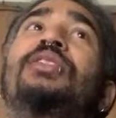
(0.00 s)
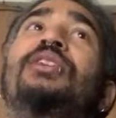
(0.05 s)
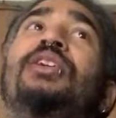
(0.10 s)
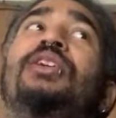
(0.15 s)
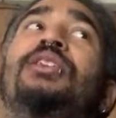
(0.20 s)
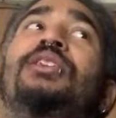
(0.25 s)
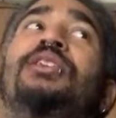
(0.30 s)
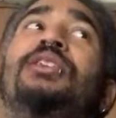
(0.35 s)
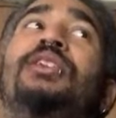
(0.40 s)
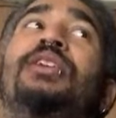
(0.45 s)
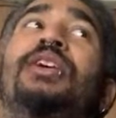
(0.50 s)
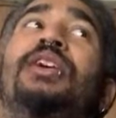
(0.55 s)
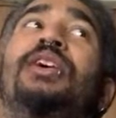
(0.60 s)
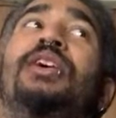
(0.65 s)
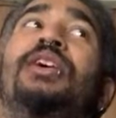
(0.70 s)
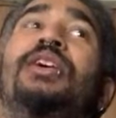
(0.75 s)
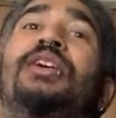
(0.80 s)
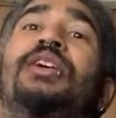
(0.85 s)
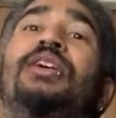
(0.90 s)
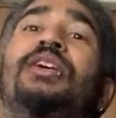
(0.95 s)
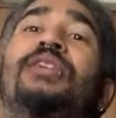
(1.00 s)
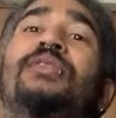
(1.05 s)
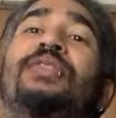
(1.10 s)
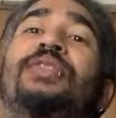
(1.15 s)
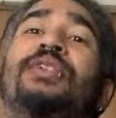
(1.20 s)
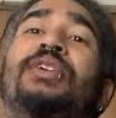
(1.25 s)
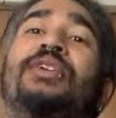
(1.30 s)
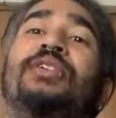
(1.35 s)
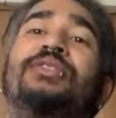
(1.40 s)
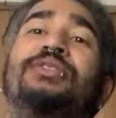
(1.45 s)
and then
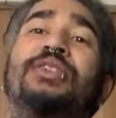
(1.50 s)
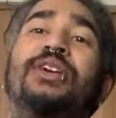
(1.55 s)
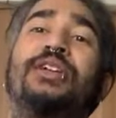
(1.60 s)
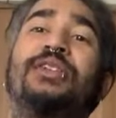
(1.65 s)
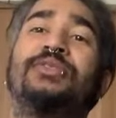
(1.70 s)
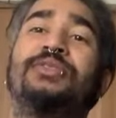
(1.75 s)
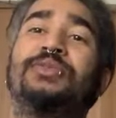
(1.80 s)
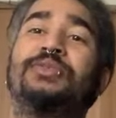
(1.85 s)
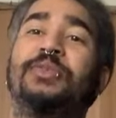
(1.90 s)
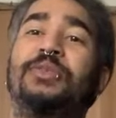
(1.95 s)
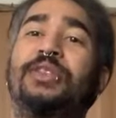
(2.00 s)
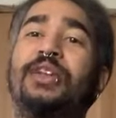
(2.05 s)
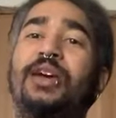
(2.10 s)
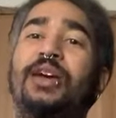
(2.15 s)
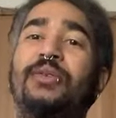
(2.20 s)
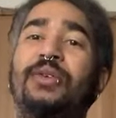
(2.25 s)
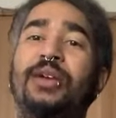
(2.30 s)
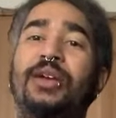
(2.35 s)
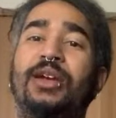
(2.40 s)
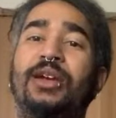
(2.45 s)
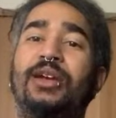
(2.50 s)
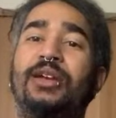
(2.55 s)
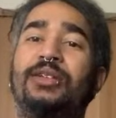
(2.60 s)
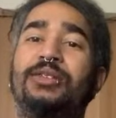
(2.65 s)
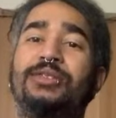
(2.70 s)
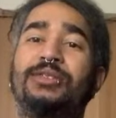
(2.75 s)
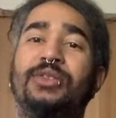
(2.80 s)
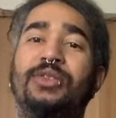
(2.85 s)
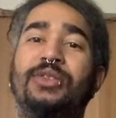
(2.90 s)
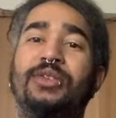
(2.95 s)
everything else kind of just went that way and
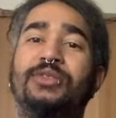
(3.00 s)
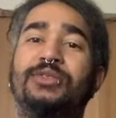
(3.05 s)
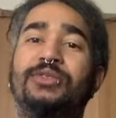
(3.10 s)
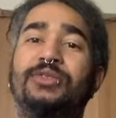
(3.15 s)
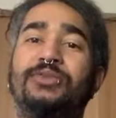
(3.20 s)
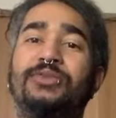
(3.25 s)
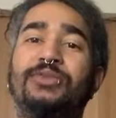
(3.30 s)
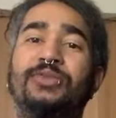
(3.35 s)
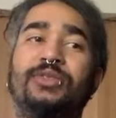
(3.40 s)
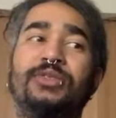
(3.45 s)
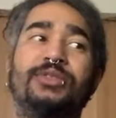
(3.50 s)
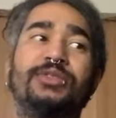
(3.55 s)
so on and so forth.